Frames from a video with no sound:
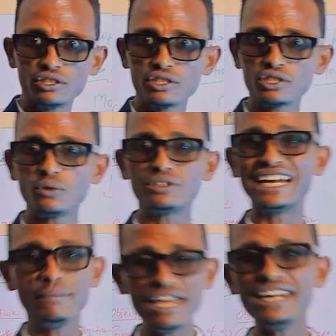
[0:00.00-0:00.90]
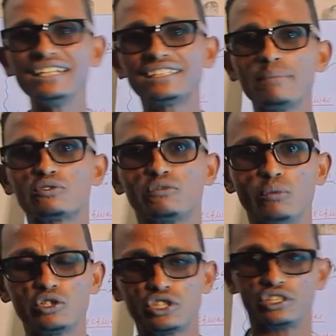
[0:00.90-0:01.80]
So the remaining types of
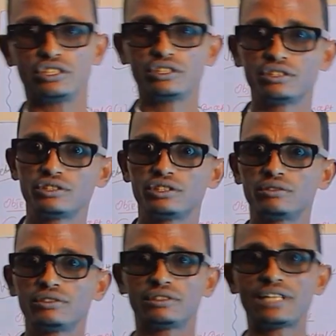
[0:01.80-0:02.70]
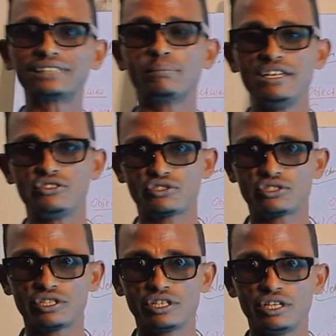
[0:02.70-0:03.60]
motion, that means
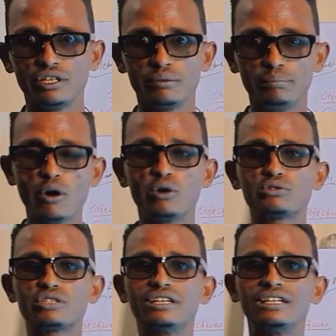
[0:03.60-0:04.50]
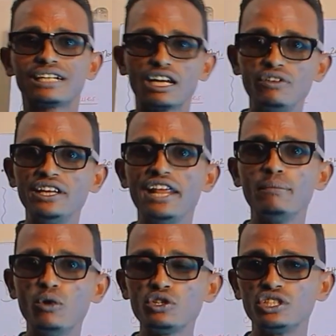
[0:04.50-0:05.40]
both curvilinear
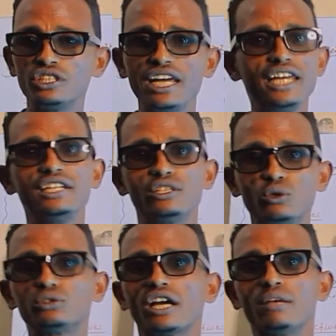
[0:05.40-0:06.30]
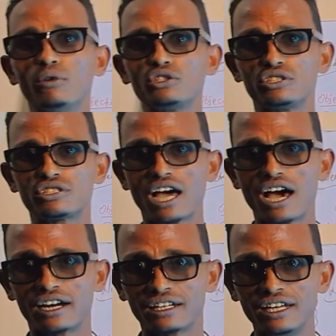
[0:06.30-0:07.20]
motion and rotary motions
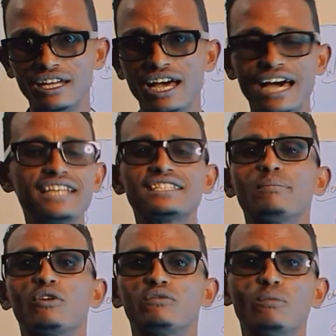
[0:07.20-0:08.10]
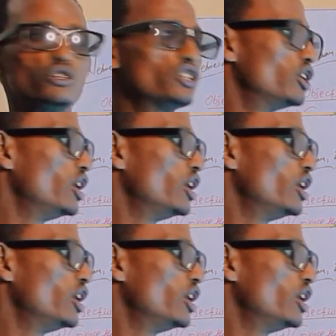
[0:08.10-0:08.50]
are an example of motion